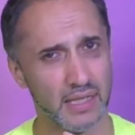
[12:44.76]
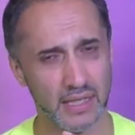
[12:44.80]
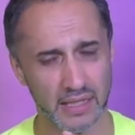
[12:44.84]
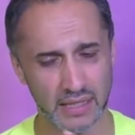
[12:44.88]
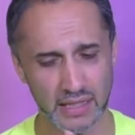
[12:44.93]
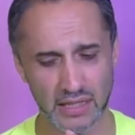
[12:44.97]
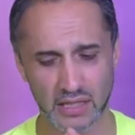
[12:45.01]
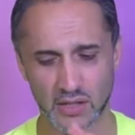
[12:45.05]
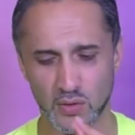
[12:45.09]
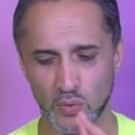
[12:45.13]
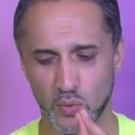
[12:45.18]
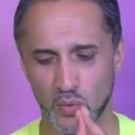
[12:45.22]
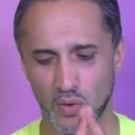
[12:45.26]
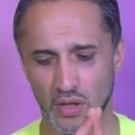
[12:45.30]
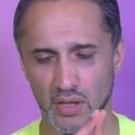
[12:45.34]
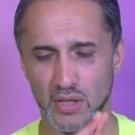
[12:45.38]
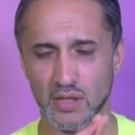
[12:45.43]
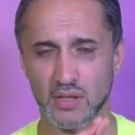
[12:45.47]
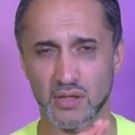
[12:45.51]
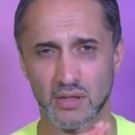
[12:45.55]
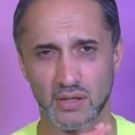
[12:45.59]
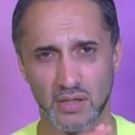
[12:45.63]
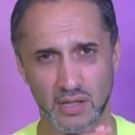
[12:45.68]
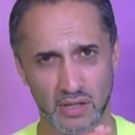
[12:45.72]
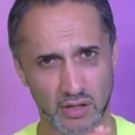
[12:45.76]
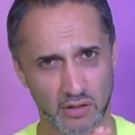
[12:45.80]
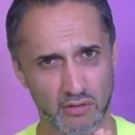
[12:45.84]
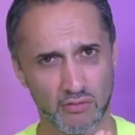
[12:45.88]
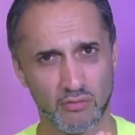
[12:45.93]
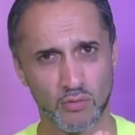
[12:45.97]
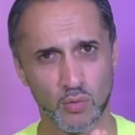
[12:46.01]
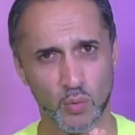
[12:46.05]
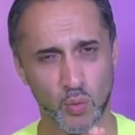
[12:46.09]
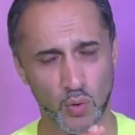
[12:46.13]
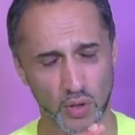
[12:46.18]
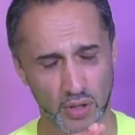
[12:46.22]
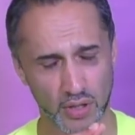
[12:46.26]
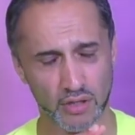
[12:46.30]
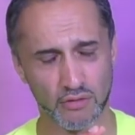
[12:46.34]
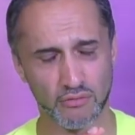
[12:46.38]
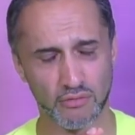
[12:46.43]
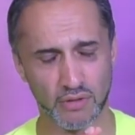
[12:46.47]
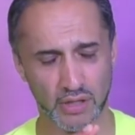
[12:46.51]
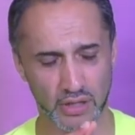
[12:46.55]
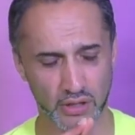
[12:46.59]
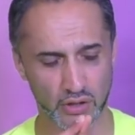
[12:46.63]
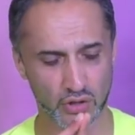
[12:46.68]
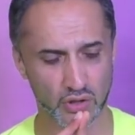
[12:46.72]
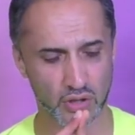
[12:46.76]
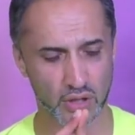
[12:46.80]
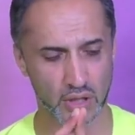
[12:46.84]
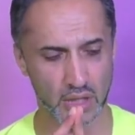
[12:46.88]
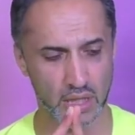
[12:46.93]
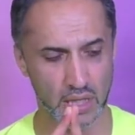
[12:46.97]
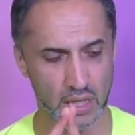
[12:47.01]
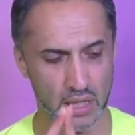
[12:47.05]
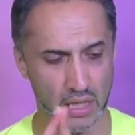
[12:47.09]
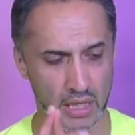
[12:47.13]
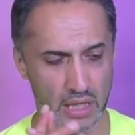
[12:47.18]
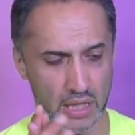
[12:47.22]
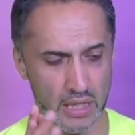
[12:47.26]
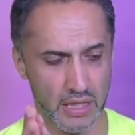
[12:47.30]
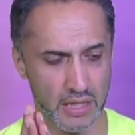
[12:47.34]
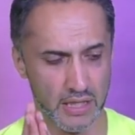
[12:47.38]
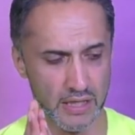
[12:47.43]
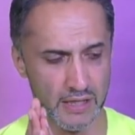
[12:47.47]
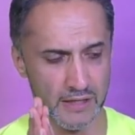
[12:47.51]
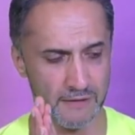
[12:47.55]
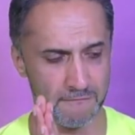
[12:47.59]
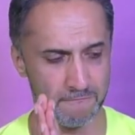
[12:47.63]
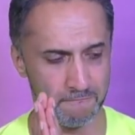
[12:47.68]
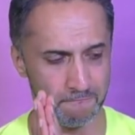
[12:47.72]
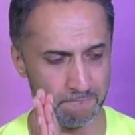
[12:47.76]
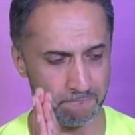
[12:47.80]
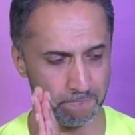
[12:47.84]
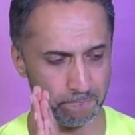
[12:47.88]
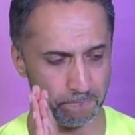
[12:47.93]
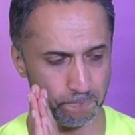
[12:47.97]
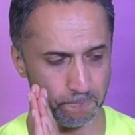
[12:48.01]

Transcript: it's quite uh, quite a range. Um,